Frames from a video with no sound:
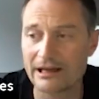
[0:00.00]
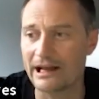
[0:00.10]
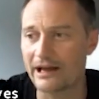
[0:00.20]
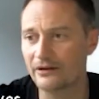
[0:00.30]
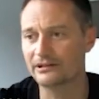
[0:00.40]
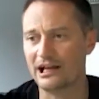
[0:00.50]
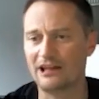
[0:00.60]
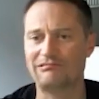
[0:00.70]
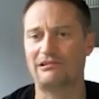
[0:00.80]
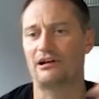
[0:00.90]
Now,
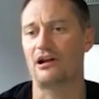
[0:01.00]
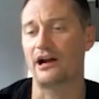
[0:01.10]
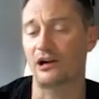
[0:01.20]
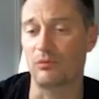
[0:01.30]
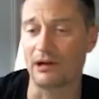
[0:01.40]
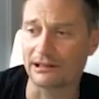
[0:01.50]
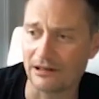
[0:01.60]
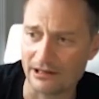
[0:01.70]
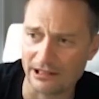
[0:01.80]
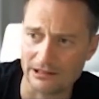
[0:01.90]
Catherine and I are quite
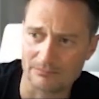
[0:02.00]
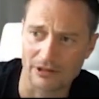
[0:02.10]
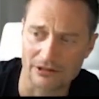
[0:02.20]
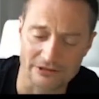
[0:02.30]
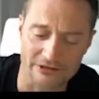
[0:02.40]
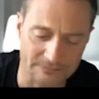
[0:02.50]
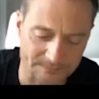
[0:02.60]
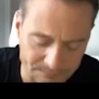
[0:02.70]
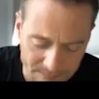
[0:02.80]
lucky because